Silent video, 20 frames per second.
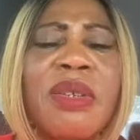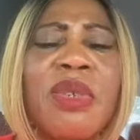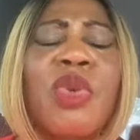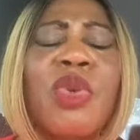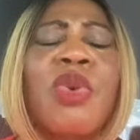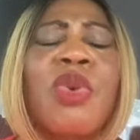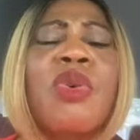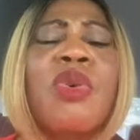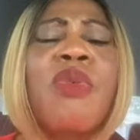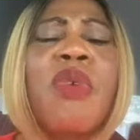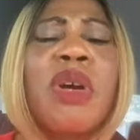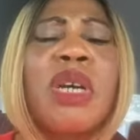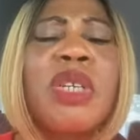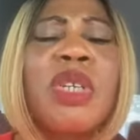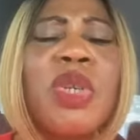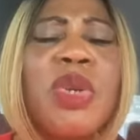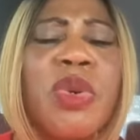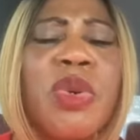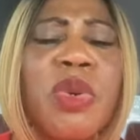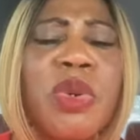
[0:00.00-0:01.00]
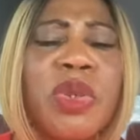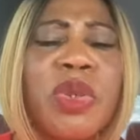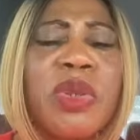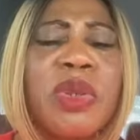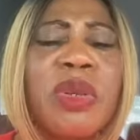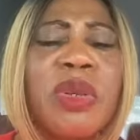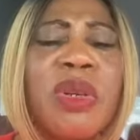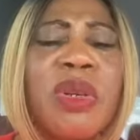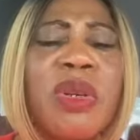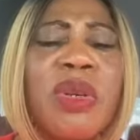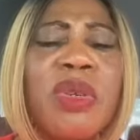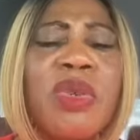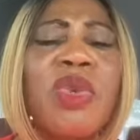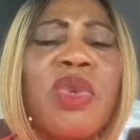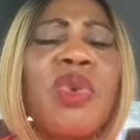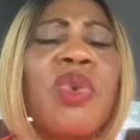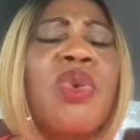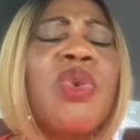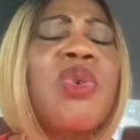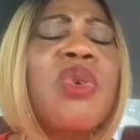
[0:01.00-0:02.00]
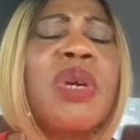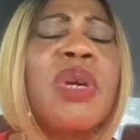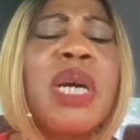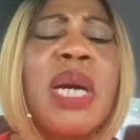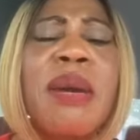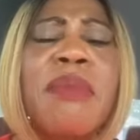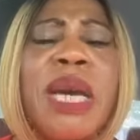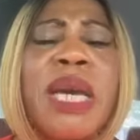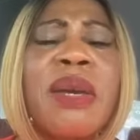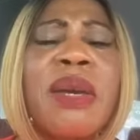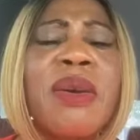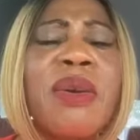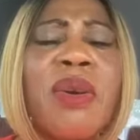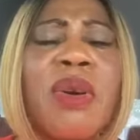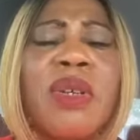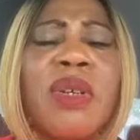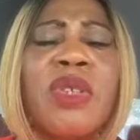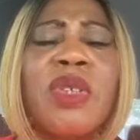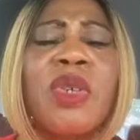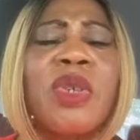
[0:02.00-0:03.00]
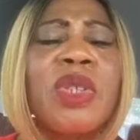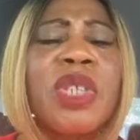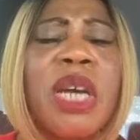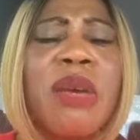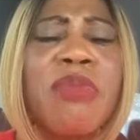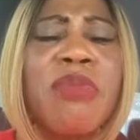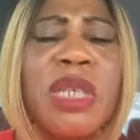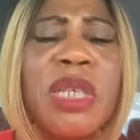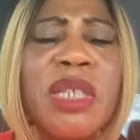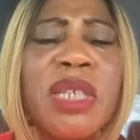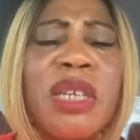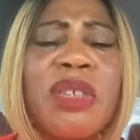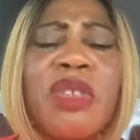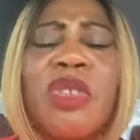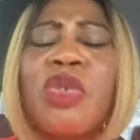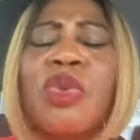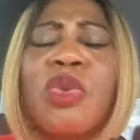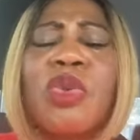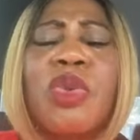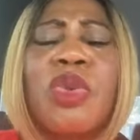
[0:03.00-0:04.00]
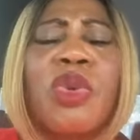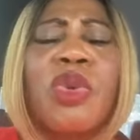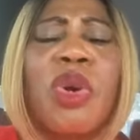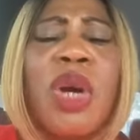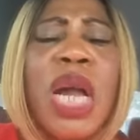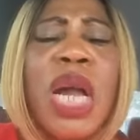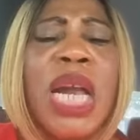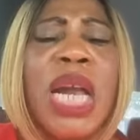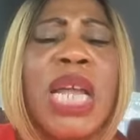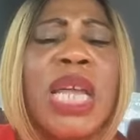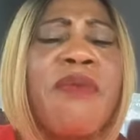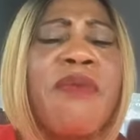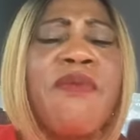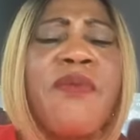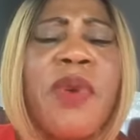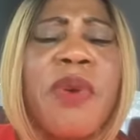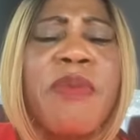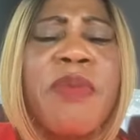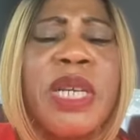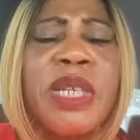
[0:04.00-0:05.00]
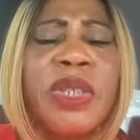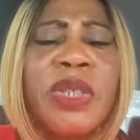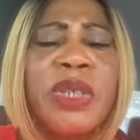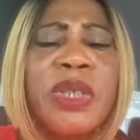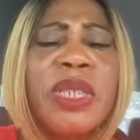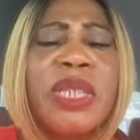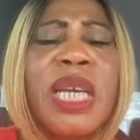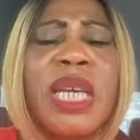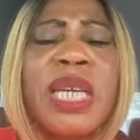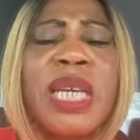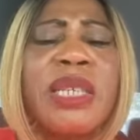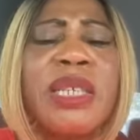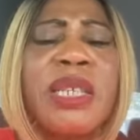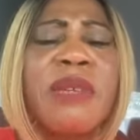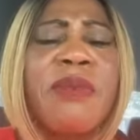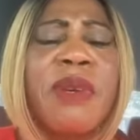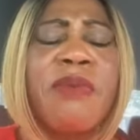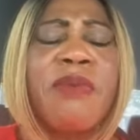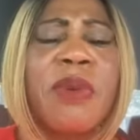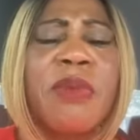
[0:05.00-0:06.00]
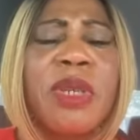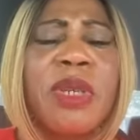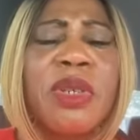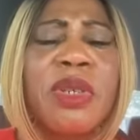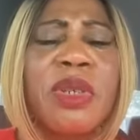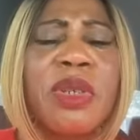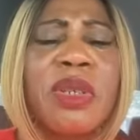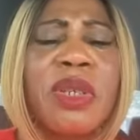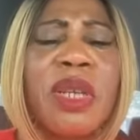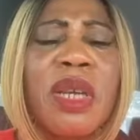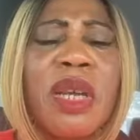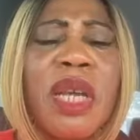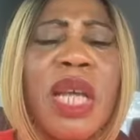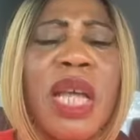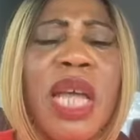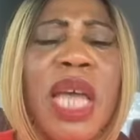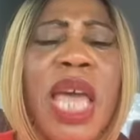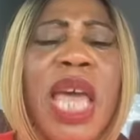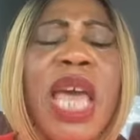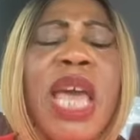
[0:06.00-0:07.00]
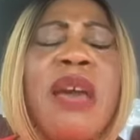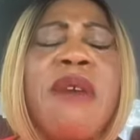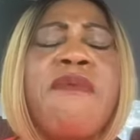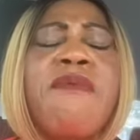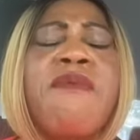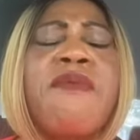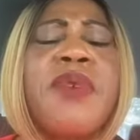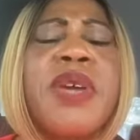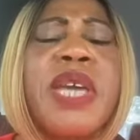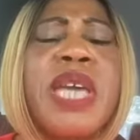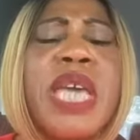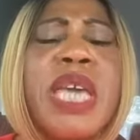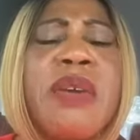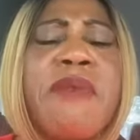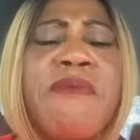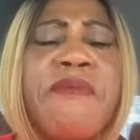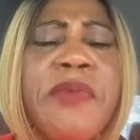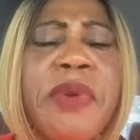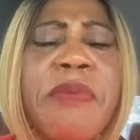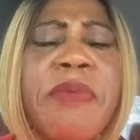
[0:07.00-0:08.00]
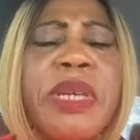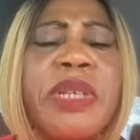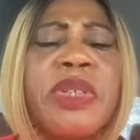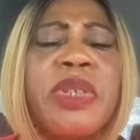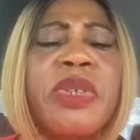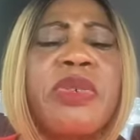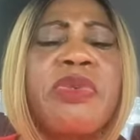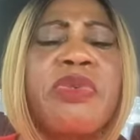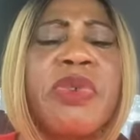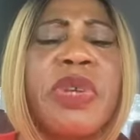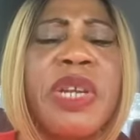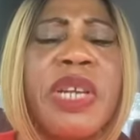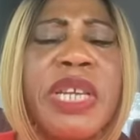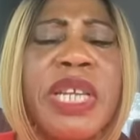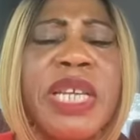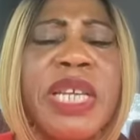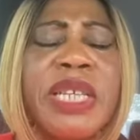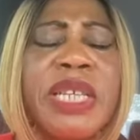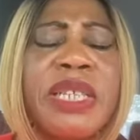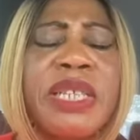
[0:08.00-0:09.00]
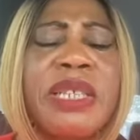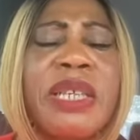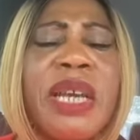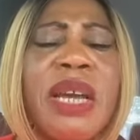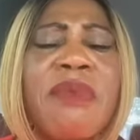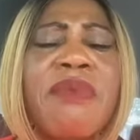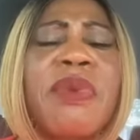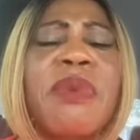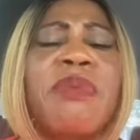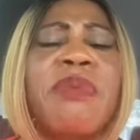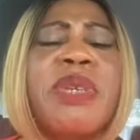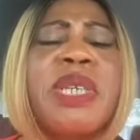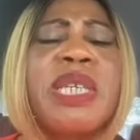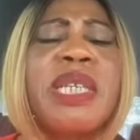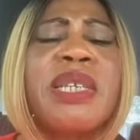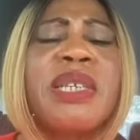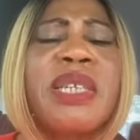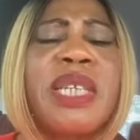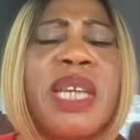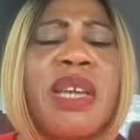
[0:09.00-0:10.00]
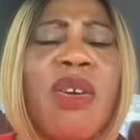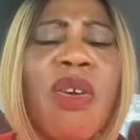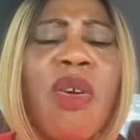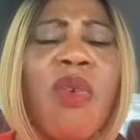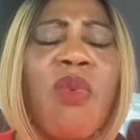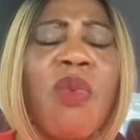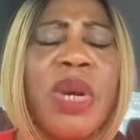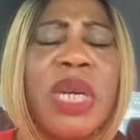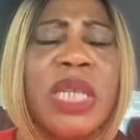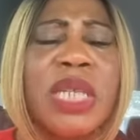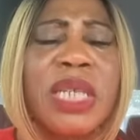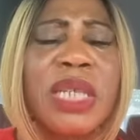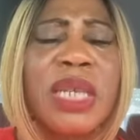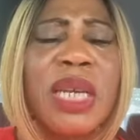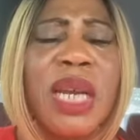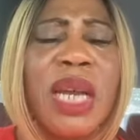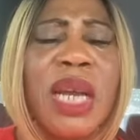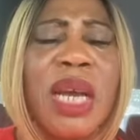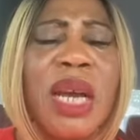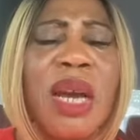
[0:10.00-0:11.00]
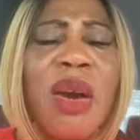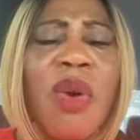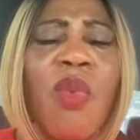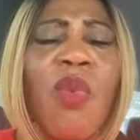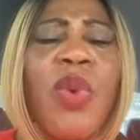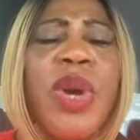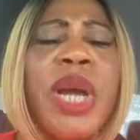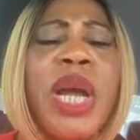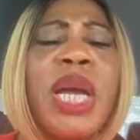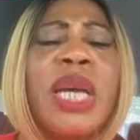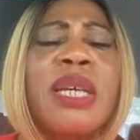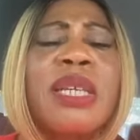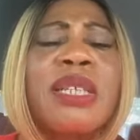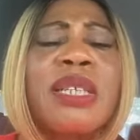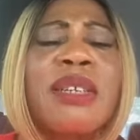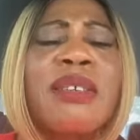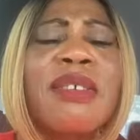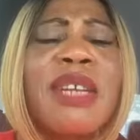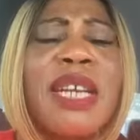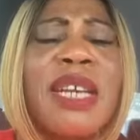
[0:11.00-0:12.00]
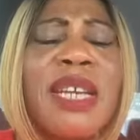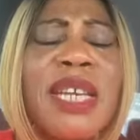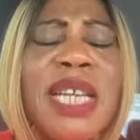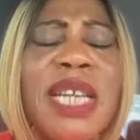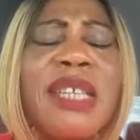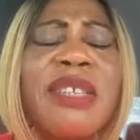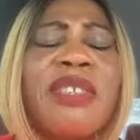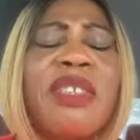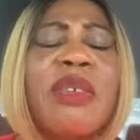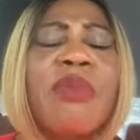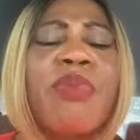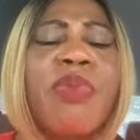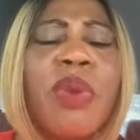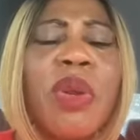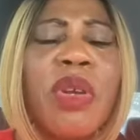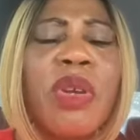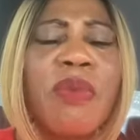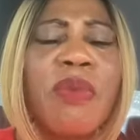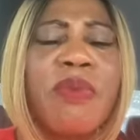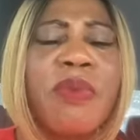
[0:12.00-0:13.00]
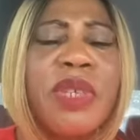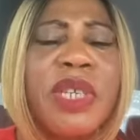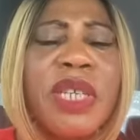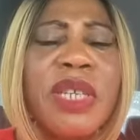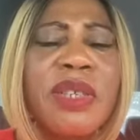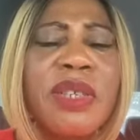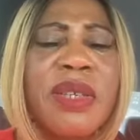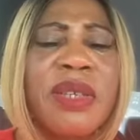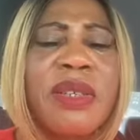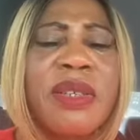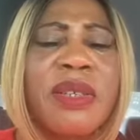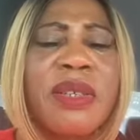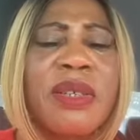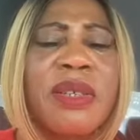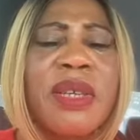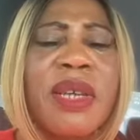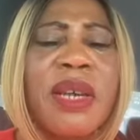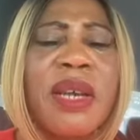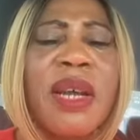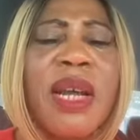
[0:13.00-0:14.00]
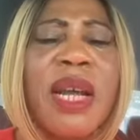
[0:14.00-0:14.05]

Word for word: through news, through, my God, social medias, through information, negative information. Every information released from this day onwards will release the blood of Jesus